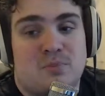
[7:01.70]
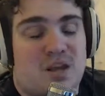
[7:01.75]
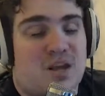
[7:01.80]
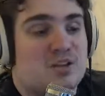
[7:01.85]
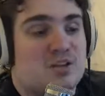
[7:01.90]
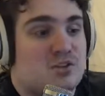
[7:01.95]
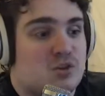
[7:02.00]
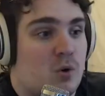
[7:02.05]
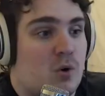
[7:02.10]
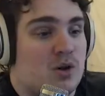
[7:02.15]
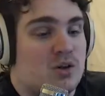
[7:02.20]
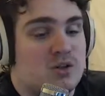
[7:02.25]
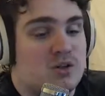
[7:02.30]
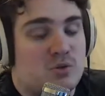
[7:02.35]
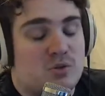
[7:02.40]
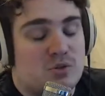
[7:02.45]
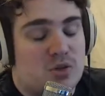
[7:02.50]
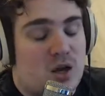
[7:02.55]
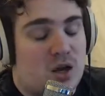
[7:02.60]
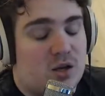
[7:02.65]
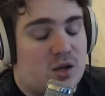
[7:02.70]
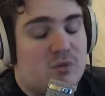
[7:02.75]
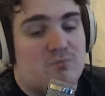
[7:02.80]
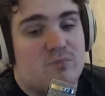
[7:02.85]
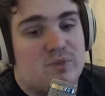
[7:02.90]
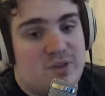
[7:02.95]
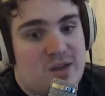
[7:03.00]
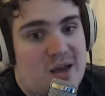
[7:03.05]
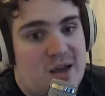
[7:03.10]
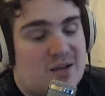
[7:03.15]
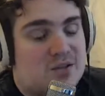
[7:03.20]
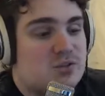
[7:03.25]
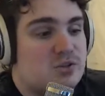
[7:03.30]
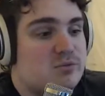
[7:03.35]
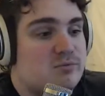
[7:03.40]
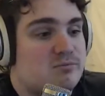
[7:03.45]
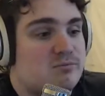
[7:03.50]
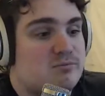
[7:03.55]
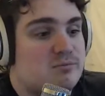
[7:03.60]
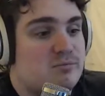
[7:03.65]
It's going to suck.
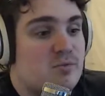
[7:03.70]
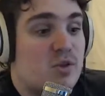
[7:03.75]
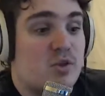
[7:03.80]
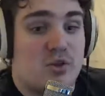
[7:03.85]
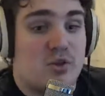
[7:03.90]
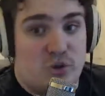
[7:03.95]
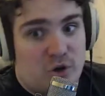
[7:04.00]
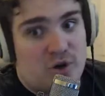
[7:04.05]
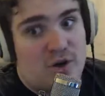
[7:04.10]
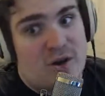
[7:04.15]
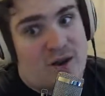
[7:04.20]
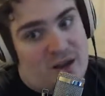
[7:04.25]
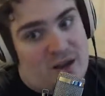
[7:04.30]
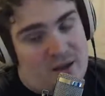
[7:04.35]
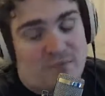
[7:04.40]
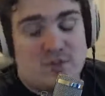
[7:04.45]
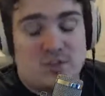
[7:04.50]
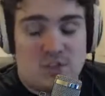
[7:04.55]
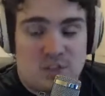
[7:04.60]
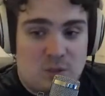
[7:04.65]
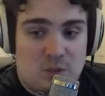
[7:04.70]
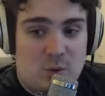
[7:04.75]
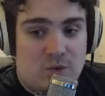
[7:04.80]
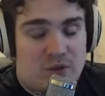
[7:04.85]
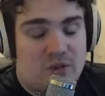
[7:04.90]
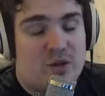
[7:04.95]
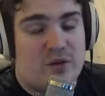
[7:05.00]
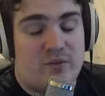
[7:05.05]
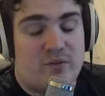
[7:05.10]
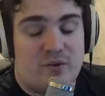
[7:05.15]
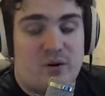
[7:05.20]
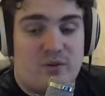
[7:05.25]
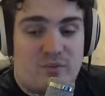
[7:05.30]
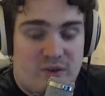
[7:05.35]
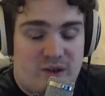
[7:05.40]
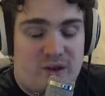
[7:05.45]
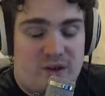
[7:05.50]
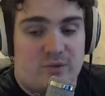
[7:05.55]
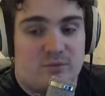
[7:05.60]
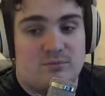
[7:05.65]
Yes. You're going to have to deal with it if you're a
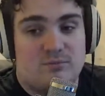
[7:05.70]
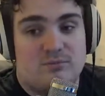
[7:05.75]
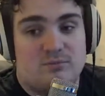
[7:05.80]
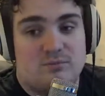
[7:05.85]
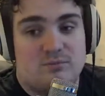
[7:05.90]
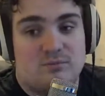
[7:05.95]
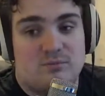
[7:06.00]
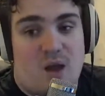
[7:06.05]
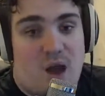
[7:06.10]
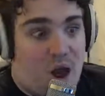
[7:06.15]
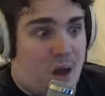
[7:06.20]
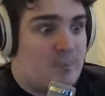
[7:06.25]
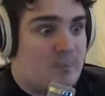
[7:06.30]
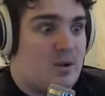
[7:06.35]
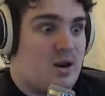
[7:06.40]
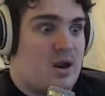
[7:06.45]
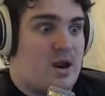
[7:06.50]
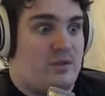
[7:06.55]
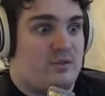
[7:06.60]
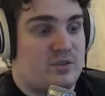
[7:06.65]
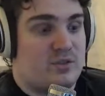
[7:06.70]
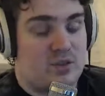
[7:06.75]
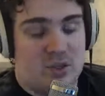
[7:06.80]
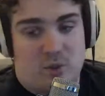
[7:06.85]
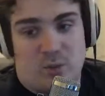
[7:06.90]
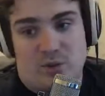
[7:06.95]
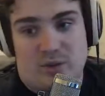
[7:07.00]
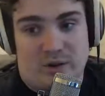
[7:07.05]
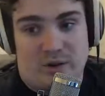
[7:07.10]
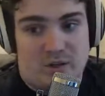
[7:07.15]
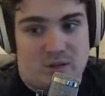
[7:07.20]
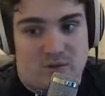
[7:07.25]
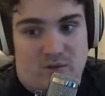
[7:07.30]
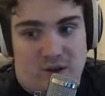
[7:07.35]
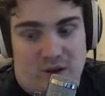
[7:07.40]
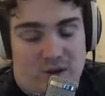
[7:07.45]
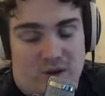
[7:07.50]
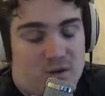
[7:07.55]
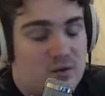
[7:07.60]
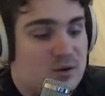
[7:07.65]
fan. I'm going to have to deal with it as a
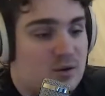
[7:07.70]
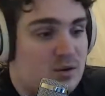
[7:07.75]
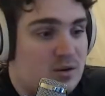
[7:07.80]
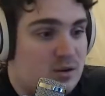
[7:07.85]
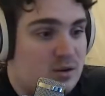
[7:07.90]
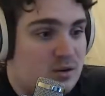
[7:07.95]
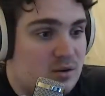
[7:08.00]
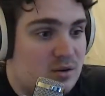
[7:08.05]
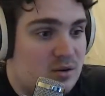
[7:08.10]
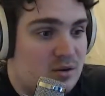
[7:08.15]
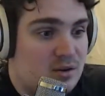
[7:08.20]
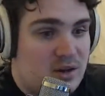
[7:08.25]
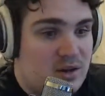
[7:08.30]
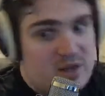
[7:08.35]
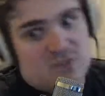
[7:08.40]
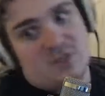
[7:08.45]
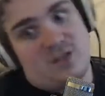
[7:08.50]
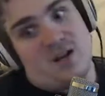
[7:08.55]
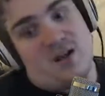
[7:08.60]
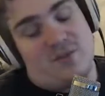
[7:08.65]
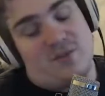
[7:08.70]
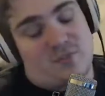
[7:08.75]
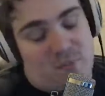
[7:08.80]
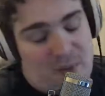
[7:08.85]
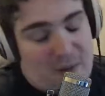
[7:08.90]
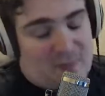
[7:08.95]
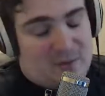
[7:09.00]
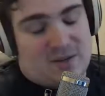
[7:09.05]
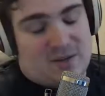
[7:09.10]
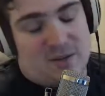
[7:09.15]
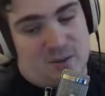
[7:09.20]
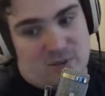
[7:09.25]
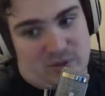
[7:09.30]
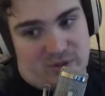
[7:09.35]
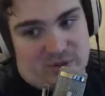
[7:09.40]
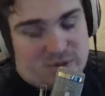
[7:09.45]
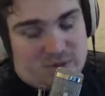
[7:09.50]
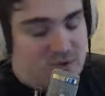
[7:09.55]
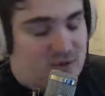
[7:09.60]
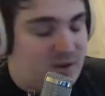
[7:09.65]
fan. He's going to have to maybe deal with
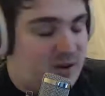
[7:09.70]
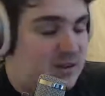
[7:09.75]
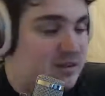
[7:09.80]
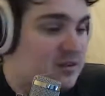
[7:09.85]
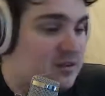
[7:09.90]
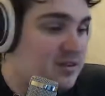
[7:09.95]
it as a fan.